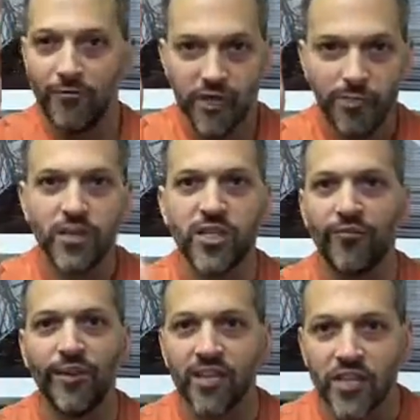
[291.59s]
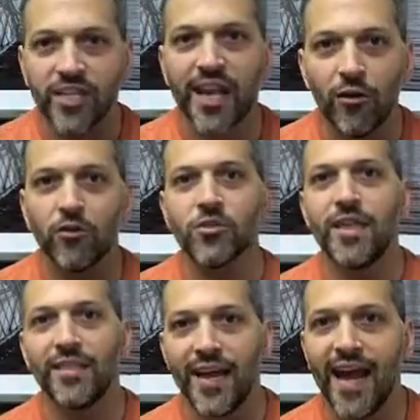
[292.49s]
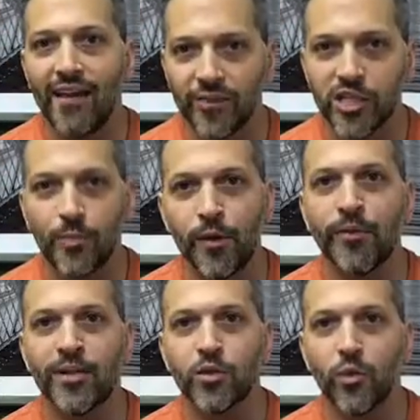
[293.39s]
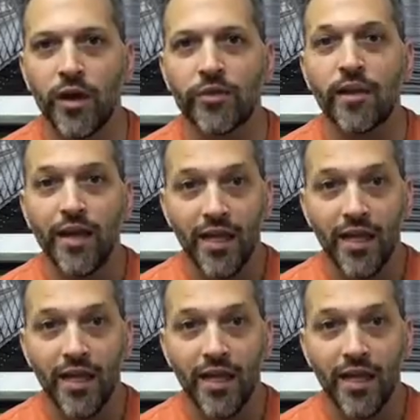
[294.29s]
specific skills that they have experience with.